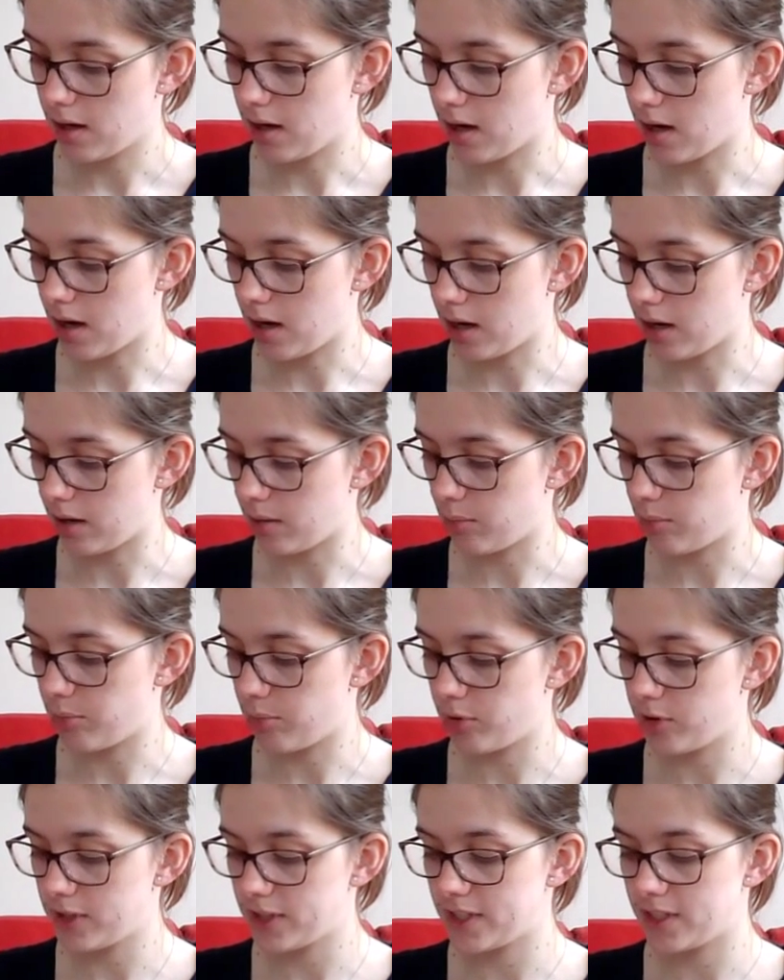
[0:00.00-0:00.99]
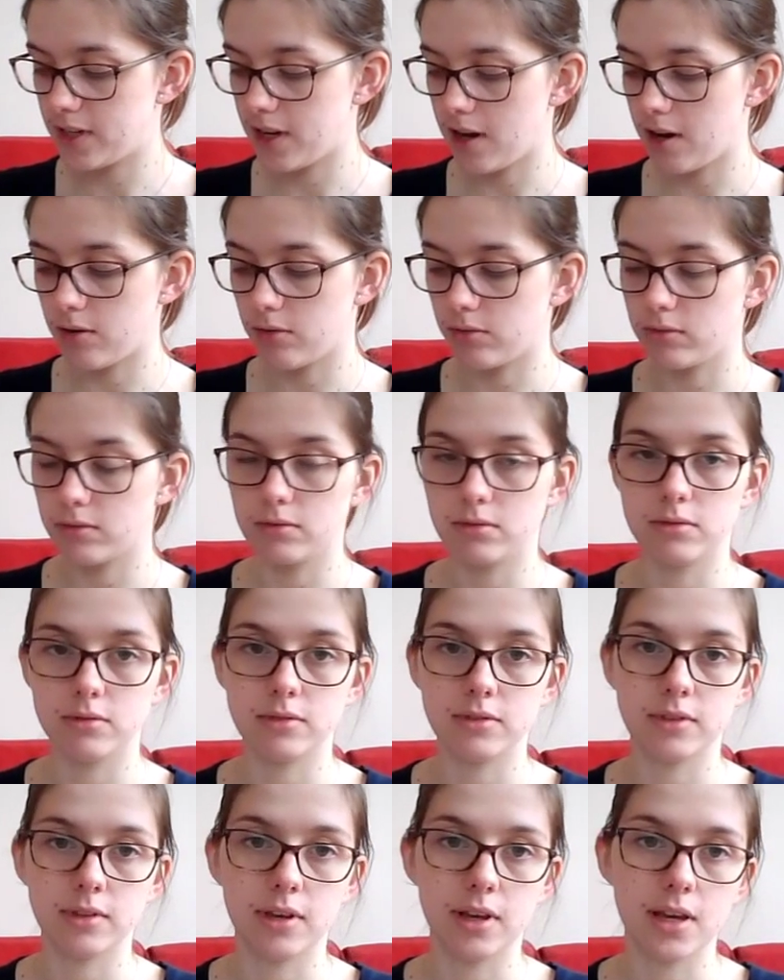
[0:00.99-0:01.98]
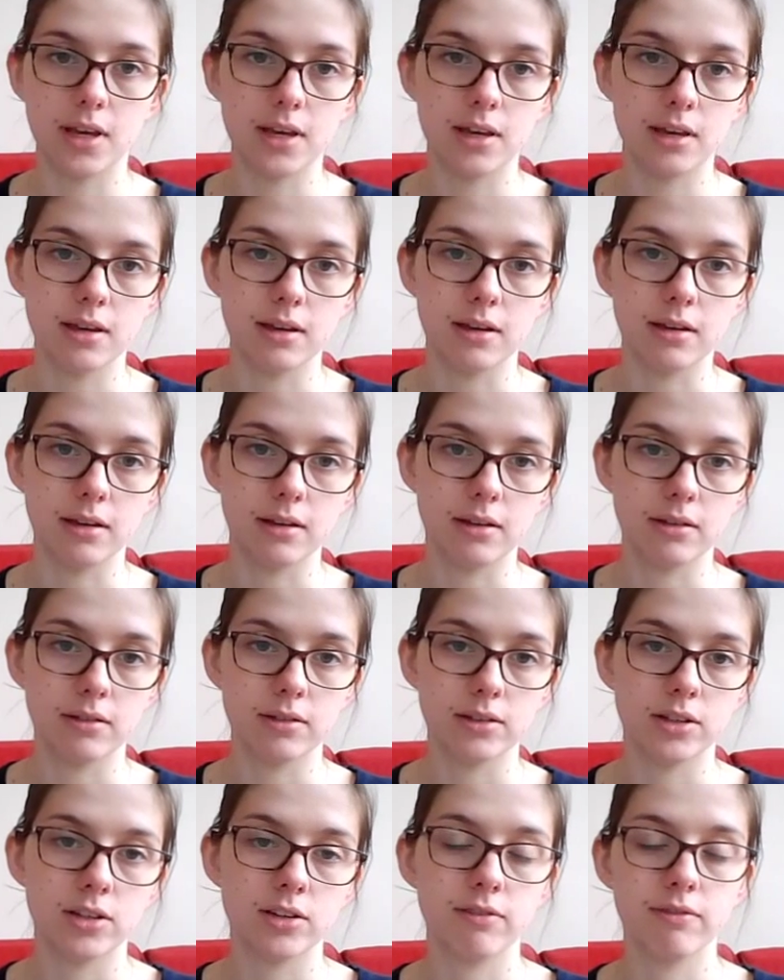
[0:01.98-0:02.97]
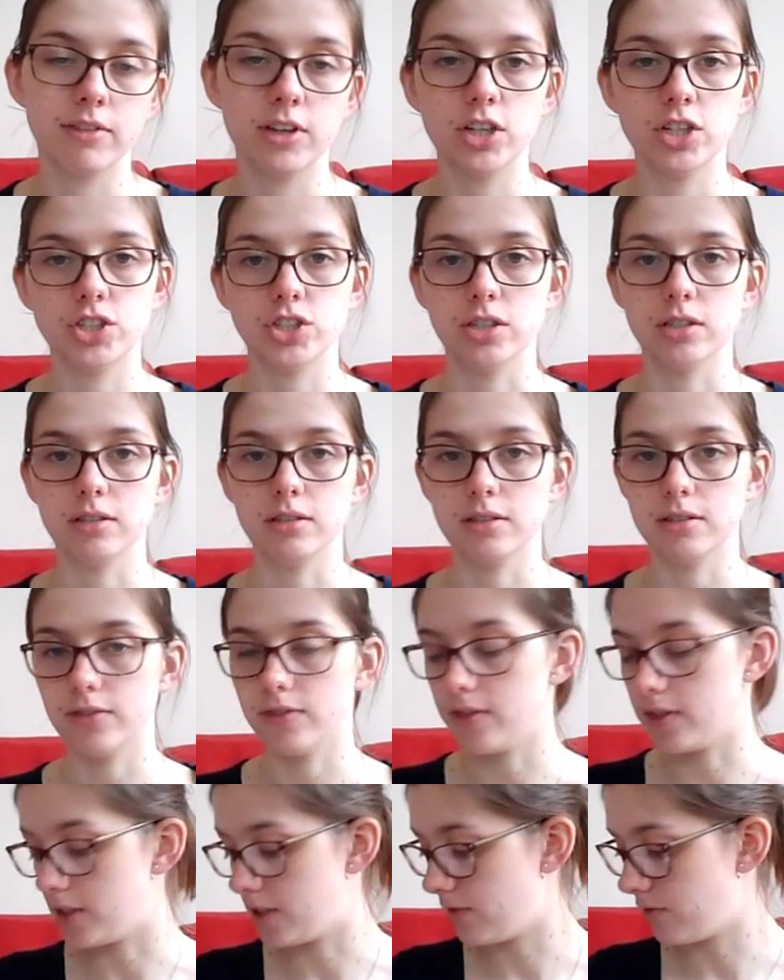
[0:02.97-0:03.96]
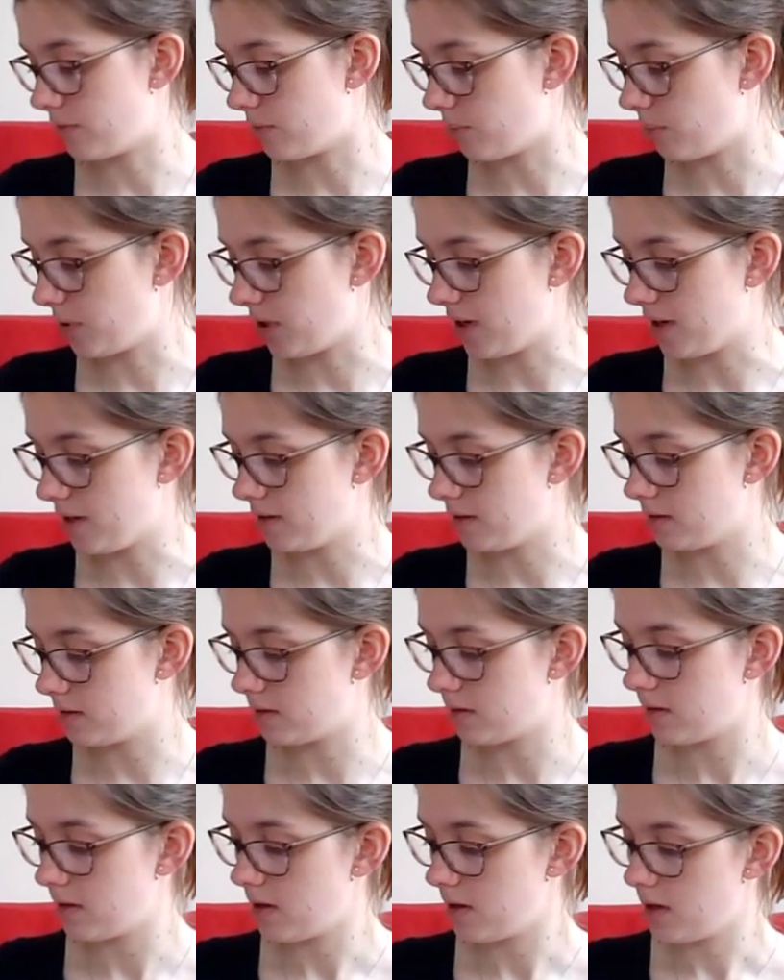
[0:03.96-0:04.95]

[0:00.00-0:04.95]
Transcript: I printed out the conversions for the different beads.